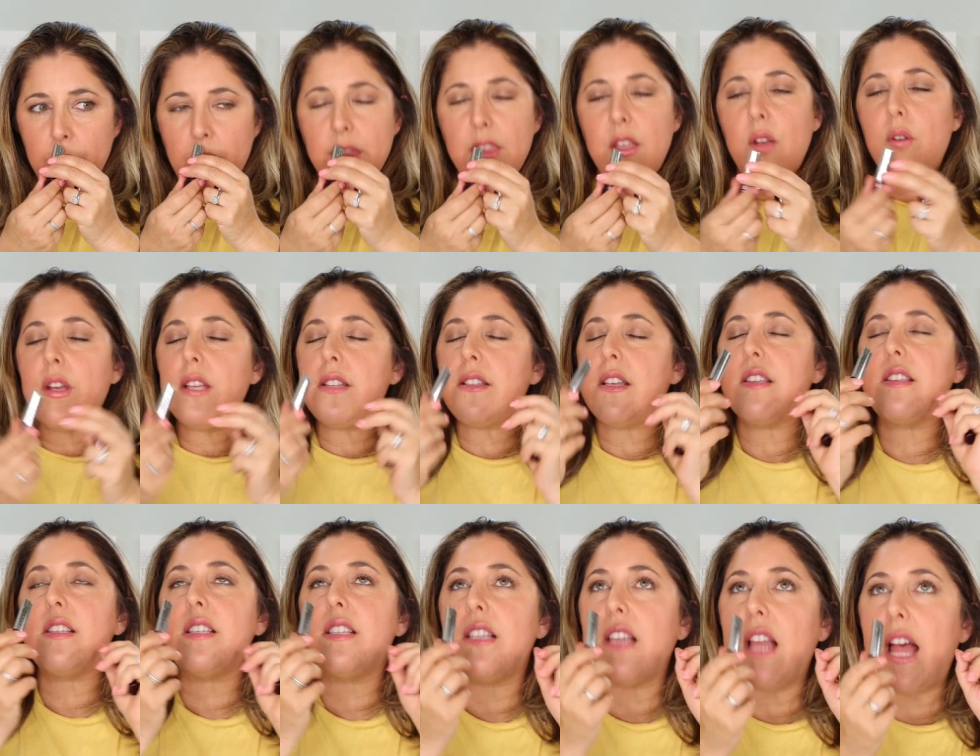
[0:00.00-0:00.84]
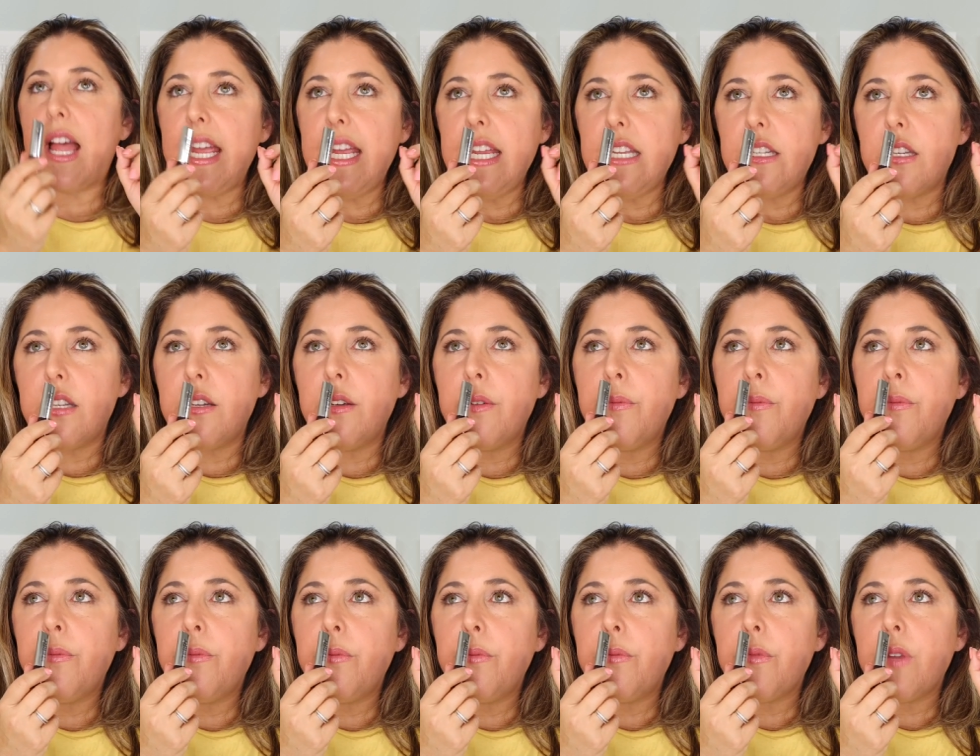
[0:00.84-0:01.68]
There is a slight
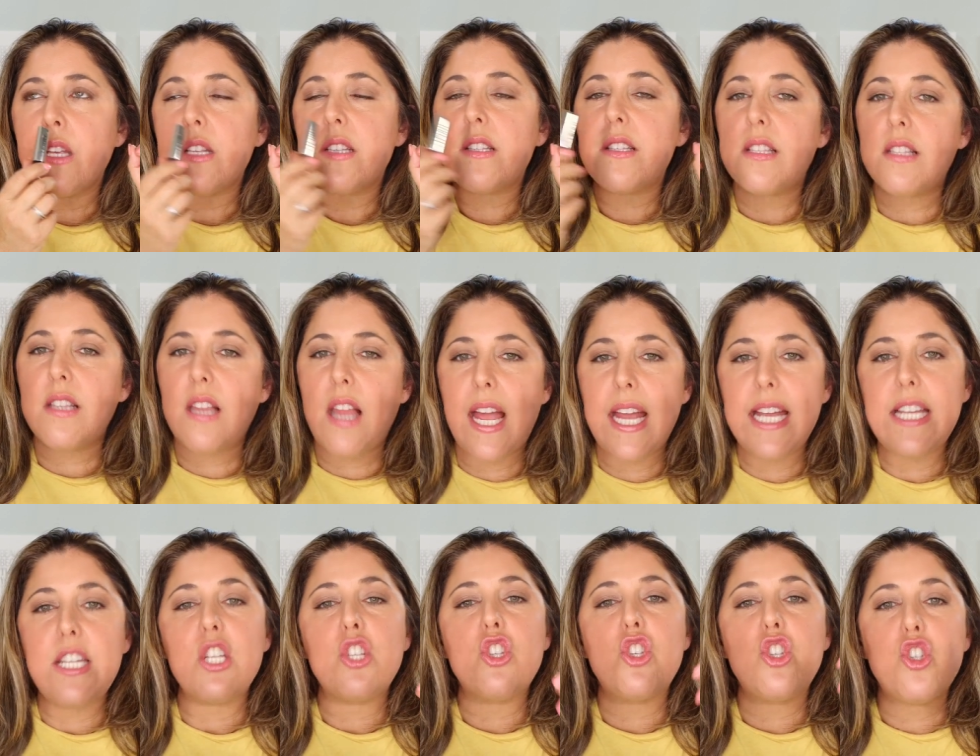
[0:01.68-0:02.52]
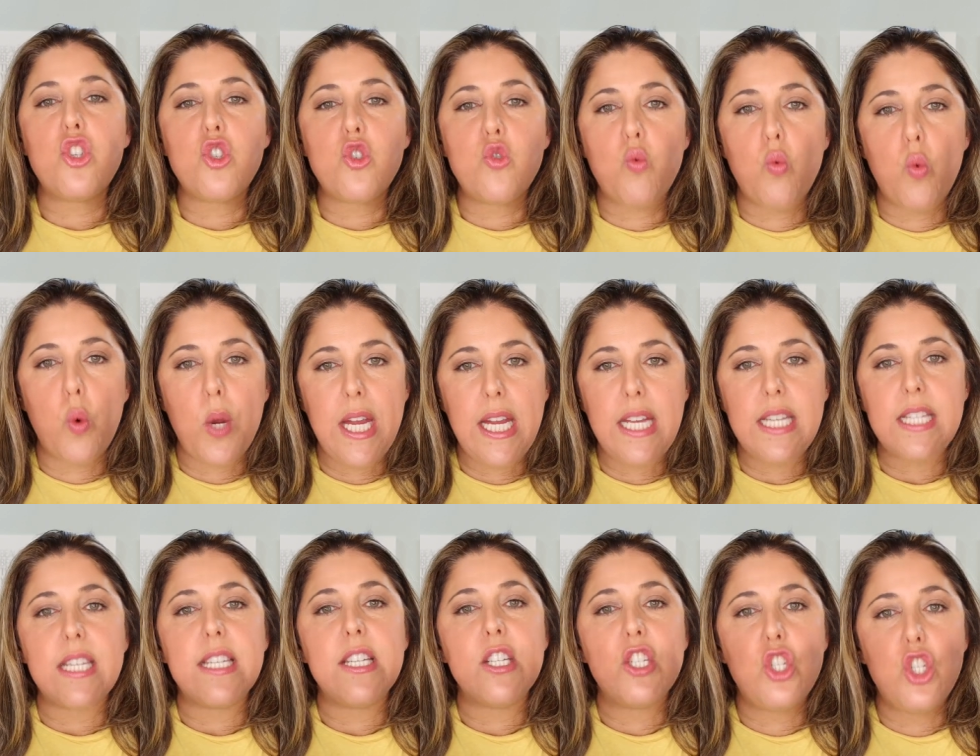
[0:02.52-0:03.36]
slight,
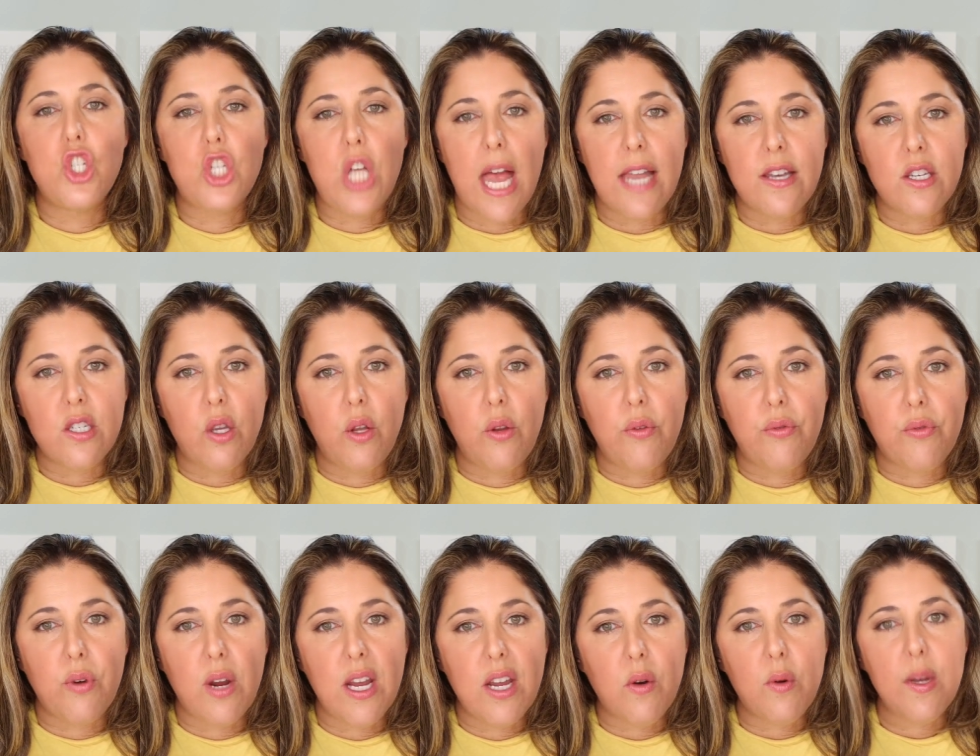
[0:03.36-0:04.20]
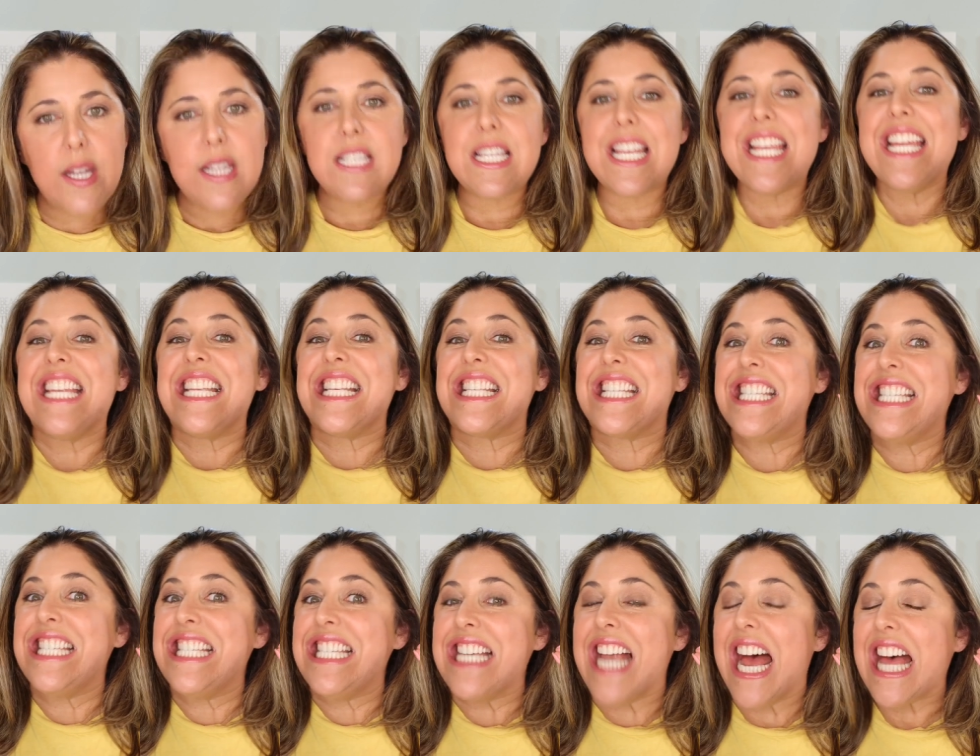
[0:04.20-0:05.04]
sweet, gentle fragrance. It is
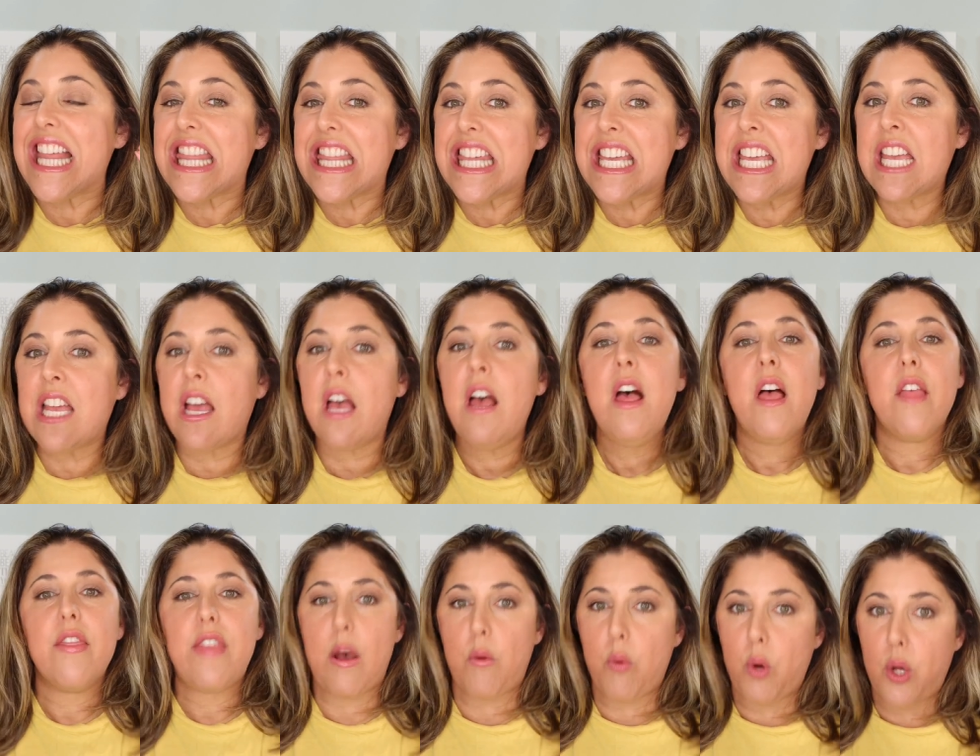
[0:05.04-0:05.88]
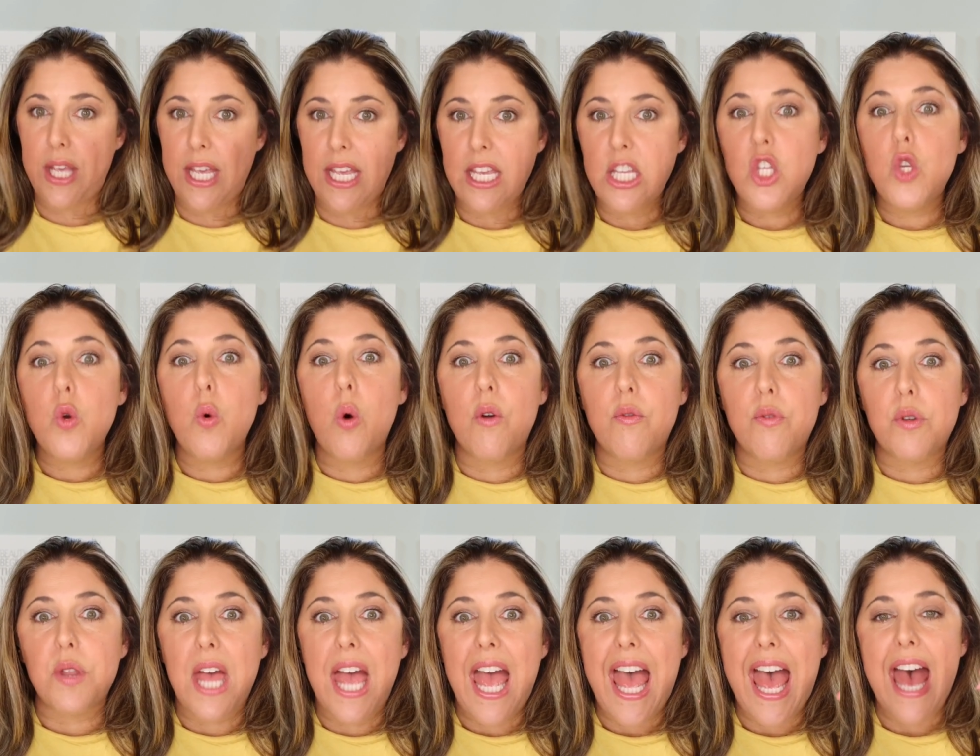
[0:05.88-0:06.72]
nothing that will hit you
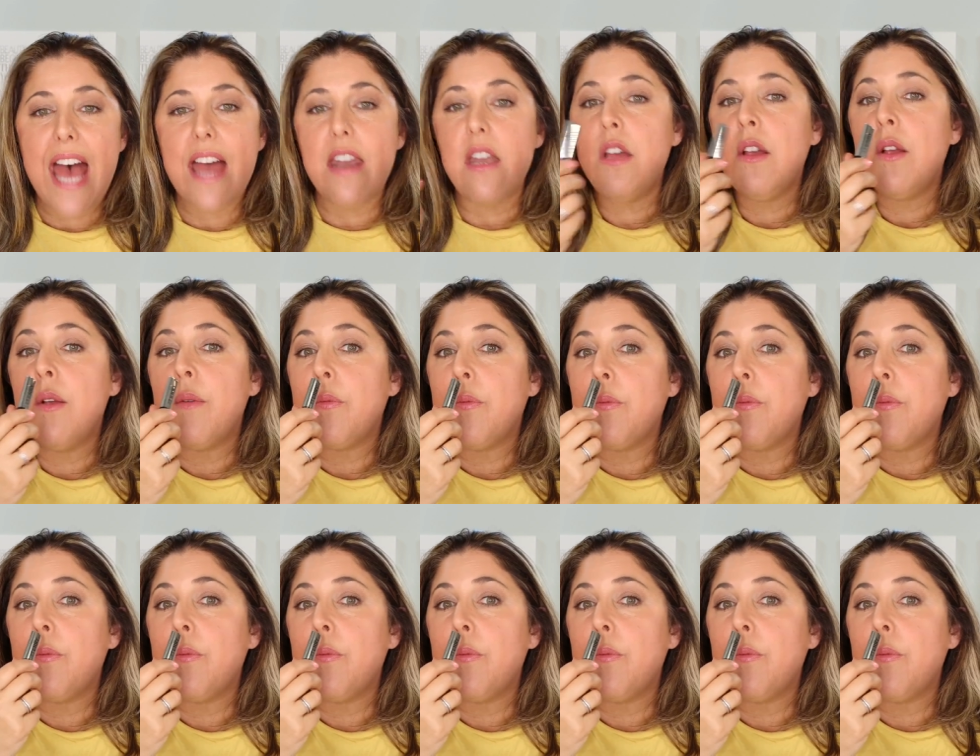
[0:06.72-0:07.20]
over the head.